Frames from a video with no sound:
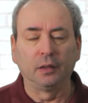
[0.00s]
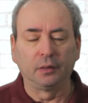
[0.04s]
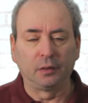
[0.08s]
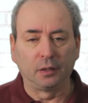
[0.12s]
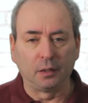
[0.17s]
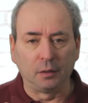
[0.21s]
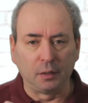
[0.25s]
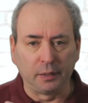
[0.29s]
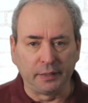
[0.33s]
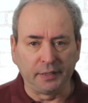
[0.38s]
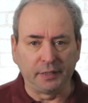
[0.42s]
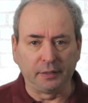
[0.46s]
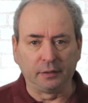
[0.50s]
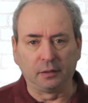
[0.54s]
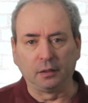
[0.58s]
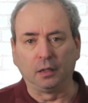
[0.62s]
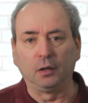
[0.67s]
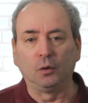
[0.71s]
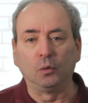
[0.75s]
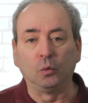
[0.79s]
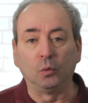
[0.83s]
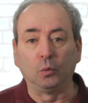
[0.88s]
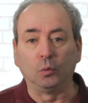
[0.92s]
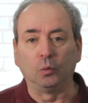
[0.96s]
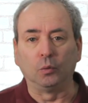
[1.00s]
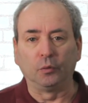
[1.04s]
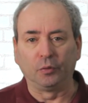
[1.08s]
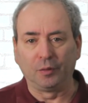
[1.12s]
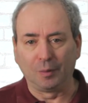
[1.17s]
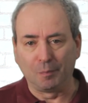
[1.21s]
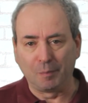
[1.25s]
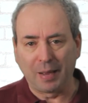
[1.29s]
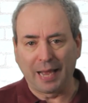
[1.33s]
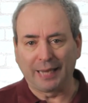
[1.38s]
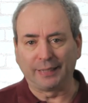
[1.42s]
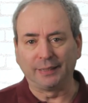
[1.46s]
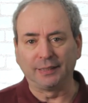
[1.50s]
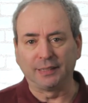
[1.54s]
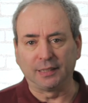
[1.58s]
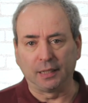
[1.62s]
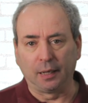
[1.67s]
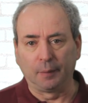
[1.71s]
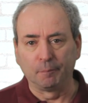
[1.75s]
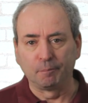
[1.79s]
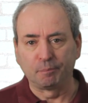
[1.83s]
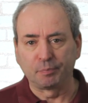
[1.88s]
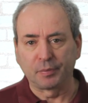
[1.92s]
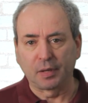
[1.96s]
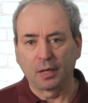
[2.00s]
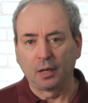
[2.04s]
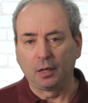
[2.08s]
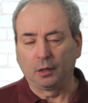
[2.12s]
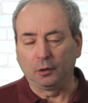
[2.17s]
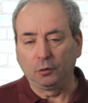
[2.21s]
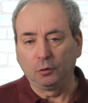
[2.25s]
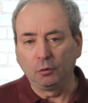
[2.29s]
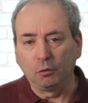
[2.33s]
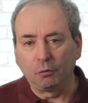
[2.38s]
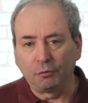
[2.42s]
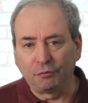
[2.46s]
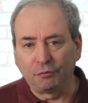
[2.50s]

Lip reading: the leader or the manager. Your